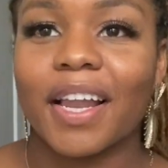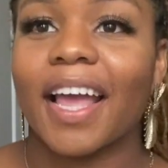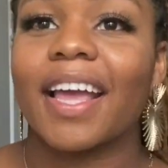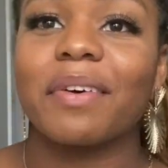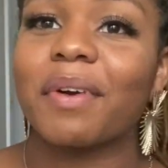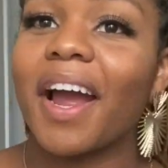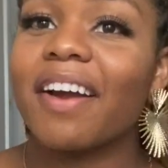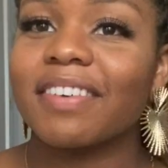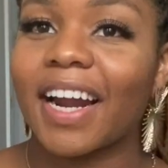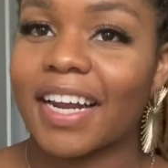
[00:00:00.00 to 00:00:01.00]
like
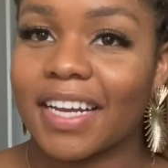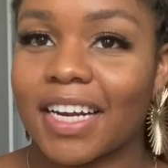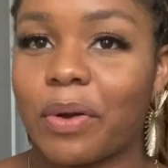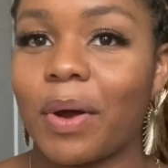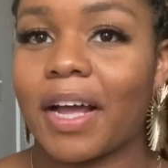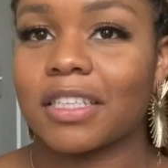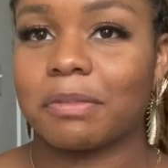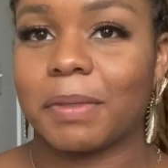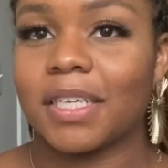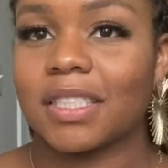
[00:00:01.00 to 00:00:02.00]
wherever I can get a quiet
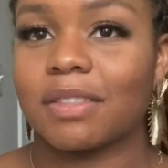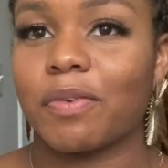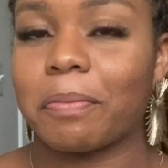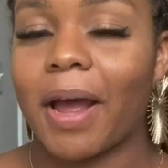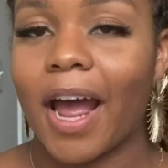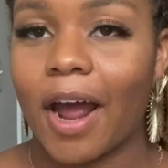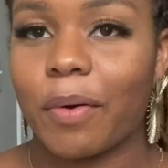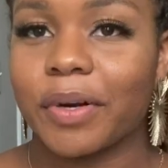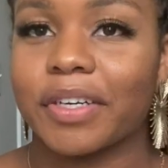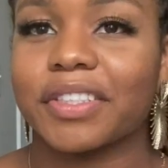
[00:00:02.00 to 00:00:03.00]
space for my
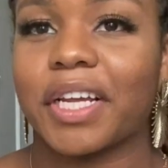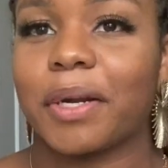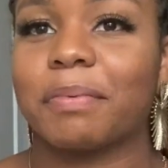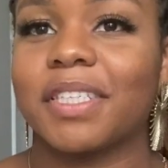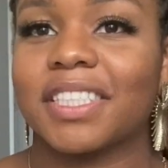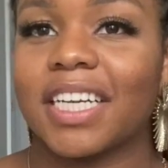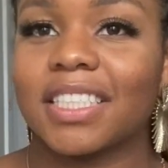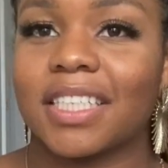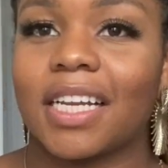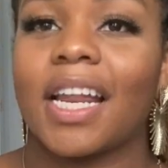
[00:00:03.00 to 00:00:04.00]
hour therapy
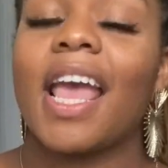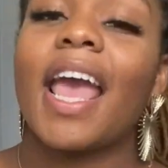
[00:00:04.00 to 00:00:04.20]
session.